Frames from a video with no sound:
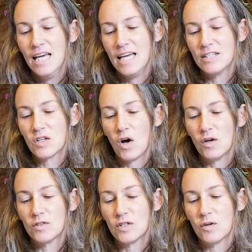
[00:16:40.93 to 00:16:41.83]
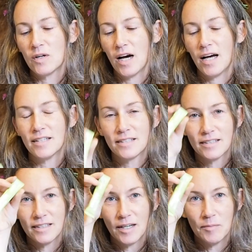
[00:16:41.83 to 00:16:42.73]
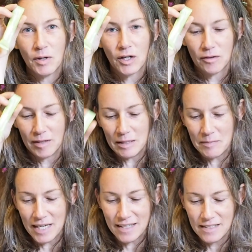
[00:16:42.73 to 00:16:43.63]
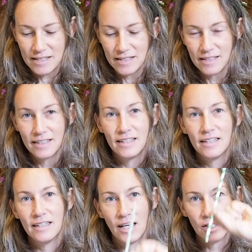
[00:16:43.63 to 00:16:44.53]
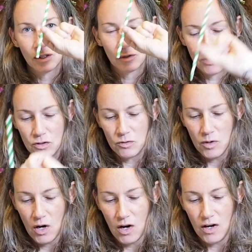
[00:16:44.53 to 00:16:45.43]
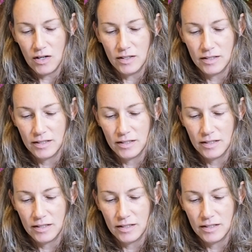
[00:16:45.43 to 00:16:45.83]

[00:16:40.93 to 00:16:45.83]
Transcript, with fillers: It's also got a margarita mix, a little straw,